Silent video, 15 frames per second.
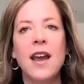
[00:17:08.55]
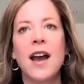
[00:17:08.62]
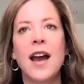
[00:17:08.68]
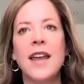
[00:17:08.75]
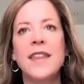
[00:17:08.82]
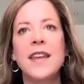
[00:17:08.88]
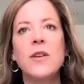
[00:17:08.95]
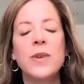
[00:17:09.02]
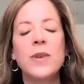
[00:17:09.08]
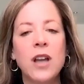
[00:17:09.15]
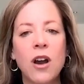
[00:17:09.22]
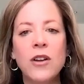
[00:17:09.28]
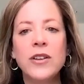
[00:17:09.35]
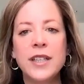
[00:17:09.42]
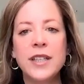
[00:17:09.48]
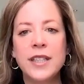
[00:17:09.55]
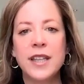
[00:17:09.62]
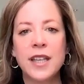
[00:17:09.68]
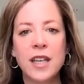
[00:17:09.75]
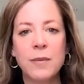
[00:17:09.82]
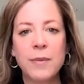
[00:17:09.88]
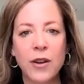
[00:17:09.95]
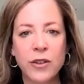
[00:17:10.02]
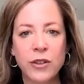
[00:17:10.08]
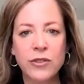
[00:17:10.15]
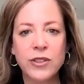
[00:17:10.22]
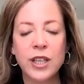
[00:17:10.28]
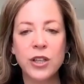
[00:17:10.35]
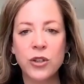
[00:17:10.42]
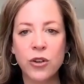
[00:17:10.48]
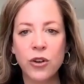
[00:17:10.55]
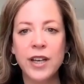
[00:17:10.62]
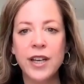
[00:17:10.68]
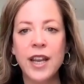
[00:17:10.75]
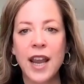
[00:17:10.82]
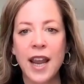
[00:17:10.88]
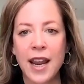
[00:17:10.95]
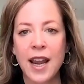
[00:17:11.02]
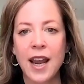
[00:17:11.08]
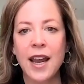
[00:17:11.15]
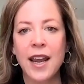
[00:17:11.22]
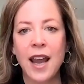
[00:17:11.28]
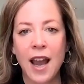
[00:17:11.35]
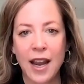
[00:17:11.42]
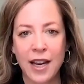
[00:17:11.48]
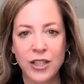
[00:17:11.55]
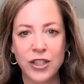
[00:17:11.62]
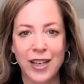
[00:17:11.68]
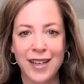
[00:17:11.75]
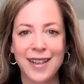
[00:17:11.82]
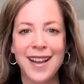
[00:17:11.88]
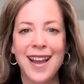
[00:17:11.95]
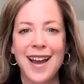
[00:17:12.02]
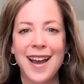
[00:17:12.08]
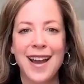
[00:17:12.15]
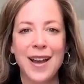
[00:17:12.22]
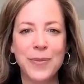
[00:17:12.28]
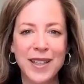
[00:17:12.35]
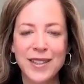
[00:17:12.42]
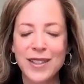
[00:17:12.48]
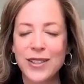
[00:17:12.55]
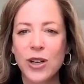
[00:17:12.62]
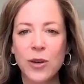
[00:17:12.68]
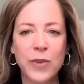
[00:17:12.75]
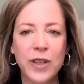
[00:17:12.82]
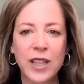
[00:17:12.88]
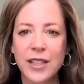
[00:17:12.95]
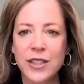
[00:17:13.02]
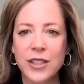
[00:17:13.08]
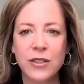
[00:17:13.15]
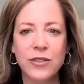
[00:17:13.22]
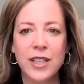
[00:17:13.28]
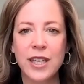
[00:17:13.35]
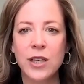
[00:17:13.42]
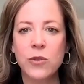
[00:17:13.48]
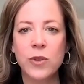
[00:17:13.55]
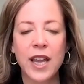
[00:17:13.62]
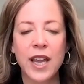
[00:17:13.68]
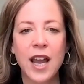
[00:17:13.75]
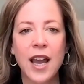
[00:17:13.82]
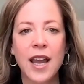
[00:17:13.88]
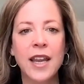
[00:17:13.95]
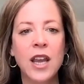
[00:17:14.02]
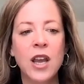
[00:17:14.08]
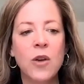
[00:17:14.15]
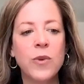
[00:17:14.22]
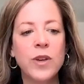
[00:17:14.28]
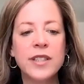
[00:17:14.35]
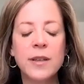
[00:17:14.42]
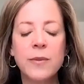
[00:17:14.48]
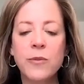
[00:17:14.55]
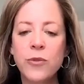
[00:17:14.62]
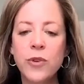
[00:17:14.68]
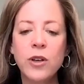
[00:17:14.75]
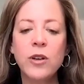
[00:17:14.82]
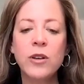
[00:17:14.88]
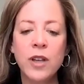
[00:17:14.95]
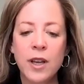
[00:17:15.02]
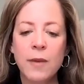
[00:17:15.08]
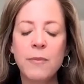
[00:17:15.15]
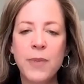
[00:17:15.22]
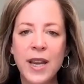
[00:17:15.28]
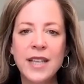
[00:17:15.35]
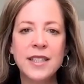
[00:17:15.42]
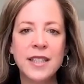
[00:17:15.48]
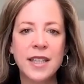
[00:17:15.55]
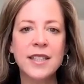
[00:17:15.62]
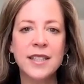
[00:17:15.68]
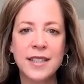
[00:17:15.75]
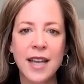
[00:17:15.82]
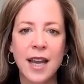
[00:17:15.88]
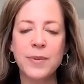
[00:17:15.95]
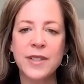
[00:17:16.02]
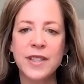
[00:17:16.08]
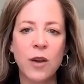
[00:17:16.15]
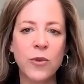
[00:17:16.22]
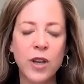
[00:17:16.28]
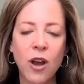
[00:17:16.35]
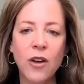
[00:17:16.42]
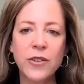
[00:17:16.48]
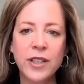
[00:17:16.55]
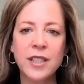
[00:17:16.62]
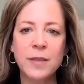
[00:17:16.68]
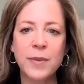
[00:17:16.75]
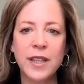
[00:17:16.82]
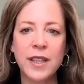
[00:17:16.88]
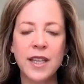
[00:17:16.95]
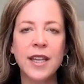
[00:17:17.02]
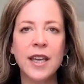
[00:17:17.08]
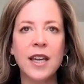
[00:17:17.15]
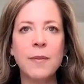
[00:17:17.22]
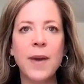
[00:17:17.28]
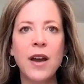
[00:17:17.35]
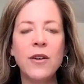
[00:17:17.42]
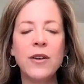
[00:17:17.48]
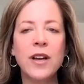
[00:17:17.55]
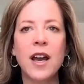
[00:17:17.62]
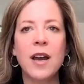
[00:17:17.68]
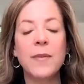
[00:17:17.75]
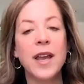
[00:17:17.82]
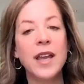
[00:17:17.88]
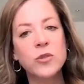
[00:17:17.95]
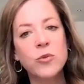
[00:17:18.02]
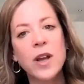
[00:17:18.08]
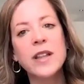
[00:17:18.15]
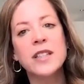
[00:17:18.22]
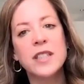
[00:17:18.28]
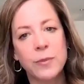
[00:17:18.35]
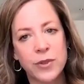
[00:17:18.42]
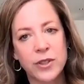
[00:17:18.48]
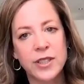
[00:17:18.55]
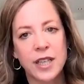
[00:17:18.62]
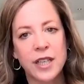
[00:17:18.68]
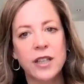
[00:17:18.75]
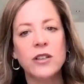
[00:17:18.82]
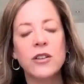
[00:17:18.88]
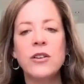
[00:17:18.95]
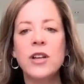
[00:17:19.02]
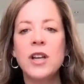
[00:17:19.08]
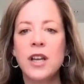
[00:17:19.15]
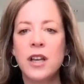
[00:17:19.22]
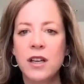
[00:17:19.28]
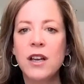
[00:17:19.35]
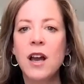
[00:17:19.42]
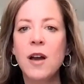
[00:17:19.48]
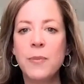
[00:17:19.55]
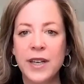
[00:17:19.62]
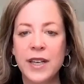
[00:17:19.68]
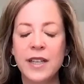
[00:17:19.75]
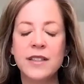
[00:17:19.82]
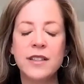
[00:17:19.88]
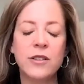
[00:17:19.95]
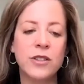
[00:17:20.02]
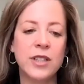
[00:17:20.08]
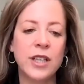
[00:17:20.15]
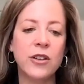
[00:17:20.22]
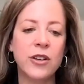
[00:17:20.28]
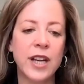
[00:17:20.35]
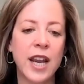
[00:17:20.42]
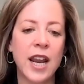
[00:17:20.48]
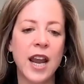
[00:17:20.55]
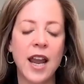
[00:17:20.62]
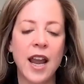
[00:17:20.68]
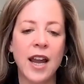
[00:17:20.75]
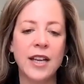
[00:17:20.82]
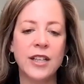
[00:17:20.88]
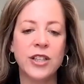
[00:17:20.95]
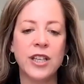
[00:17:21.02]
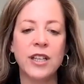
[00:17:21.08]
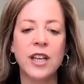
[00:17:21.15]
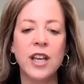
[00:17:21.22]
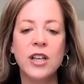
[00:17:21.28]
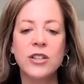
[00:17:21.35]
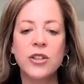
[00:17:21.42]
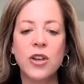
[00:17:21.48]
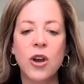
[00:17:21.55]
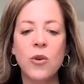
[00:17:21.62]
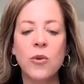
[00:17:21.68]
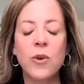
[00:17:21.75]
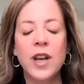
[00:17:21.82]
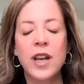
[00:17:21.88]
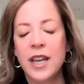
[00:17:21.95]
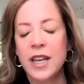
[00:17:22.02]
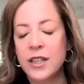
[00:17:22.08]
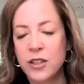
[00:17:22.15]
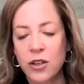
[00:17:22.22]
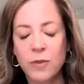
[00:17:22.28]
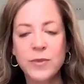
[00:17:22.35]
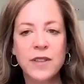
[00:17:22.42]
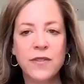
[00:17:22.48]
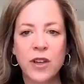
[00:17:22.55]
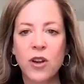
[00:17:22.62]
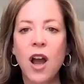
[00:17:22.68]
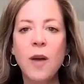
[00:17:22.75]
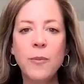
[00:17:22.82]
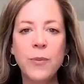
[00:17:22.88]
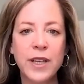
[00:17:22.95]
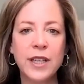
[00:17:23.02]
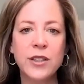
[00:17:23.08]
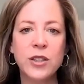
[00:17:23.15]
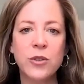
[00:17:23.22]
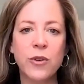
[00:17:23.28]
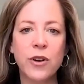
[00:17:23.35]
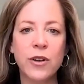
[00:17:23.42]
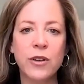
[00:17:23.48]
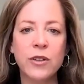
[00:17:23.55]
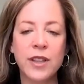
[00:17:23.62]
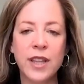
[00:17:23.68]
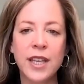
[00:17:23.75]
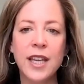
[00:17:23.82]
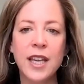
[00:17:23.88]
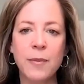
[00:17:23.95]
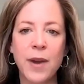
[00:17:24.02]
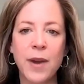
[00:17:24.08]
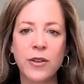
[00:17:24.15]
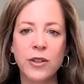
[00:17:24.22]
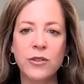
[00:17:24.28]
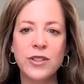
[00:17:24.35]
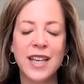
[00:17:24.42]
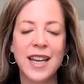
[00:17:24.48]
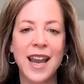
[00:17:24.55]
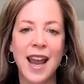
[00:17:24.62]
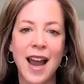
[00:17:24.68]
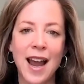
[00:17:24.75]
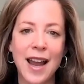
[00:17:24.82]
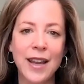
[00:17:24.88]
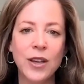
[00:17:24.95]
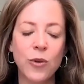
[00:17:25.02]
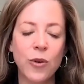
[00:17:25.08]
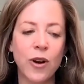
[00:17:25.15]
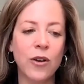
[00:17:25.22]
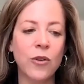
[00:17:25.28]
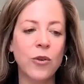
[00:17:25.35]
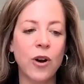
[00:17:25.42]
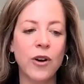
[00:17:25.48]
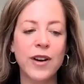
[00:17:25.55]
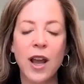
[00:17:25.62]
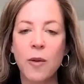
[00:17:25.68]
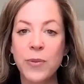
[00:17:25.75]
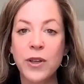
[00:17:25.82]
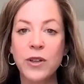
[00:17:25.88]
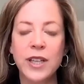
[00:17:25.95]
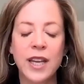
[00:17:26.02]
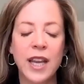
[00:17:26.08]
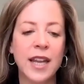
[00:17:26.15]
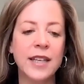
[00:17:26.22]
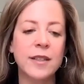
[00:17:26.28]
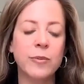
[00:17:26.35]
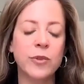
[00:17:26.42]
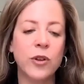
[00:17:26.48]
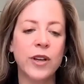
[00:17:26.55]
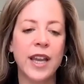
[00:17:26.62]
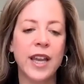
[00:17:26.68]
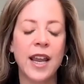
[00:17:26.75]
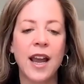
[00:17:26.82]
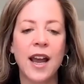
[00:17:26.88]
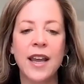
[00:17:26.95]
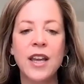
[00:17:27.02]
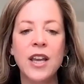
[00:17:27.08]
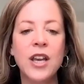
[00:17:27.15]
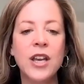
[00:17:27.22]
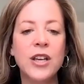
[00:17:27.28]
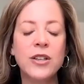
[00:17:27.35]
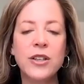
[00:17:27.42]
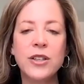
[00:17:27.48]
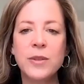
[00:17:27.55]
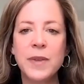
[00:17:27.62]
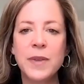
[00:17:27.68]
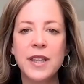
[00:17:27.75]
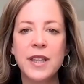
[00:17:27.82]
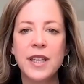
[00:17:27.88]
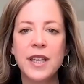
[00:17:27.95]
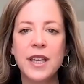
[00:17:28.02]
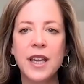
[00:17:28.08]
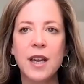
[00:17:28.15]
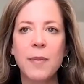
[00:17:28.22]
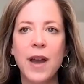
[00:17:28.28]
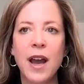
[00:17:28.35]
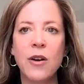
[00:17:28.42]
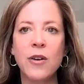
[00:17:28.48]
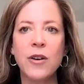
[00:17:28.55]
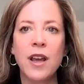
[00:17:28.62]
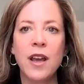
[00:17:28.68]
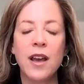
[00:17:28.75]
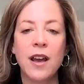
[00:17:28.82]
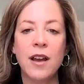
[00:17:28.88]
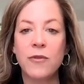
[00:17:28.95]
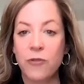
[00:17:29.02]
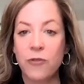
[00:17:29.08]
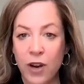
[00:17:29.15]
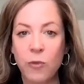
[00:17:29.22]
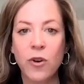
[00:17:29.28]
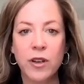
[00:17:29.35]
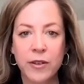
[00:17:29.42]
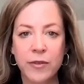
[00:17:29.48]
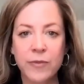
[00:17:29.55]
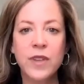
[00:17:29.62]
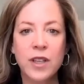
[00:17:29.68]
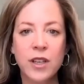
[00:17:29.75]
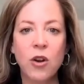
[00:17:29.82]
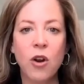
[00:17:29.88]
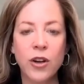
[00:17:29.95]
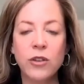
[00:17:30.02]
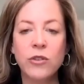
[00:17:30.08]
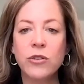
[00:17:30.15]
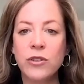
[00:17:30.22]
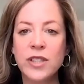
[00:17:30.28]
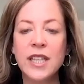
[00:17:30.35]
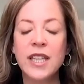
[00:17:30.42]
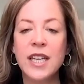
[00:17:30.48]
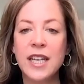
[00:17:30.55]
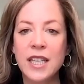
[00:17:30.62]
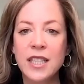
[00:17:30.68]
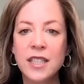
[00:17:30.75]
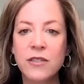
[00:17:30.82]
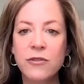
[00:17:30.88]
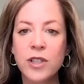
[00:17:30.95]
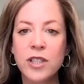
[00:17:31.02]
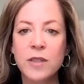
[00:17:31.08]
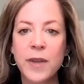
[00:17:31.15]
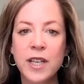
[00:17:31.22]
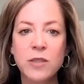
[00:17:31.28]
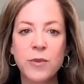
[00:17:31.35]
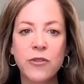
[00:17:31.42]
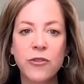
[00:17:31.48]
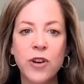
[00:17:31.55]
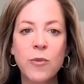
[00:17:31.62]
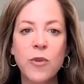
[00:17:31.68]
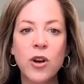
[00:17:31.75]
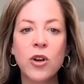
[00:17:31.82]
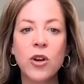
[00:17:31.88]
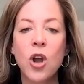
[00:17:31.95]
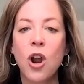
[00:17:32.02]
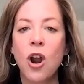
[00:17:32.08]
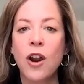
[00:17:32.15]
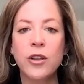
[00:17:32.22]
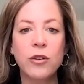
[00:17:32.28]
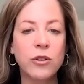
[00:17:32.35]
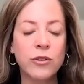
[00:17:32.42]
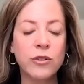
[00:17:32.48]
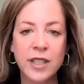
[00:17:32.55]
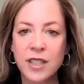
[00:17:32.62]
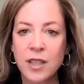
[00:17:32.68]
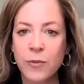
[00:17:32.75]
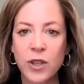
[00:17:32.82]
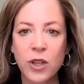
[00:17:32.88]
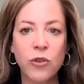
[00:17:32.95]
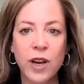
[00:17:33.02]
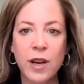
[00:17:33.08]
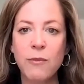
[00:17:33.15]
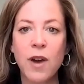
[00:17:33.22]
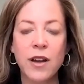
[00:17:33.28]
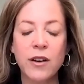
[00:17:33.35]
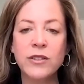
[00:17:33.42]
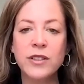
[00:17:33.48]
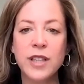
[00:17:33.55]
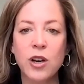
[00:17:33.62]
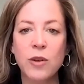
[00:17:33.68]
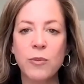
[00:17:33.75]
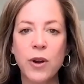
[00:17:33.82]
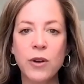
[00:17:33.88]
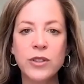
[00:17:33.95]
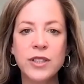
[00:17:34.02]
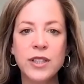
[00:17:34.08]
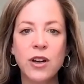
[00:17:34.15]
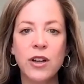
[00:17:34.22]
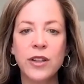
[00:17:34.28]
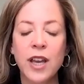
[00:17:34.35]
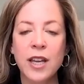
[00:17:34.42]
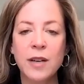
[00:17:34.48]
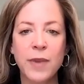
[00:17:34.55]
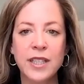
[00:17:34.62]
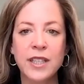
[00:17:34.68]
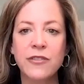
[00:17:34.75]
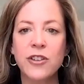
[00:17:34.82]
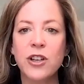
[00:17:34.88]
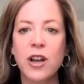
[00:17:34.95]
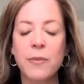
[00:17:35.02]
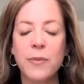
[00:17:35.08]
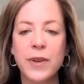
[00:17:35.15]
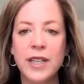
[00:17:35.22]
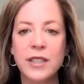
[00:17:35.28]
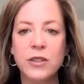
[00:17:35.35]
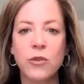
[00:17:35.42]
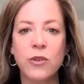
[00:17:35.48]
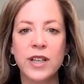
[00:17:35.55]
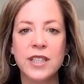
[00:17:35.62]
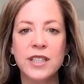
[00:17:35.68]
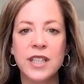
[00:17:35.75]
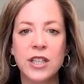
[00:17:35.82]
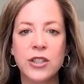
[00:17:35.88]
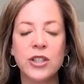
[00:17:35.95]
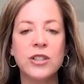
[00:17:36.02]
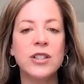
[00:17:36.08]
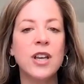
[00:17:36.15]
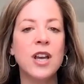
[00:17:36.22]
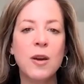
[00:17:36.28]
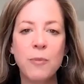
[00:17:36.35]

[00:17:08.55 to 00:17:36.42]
I think we all need to think about using good AI hygiene. Um, that's a term we like to use at Equal AI with some real basic steps that we all need to be thinking about, um, as well as, in particular, companies using good AI hygiene. So, in terms of the companies who are thinking about using AI, who are who are now building and deploying AI, you need to be thinking about uh, framework you know, are you using the NIST risk management framework? Are you using some of the great models that are posted online by different companies and organizations?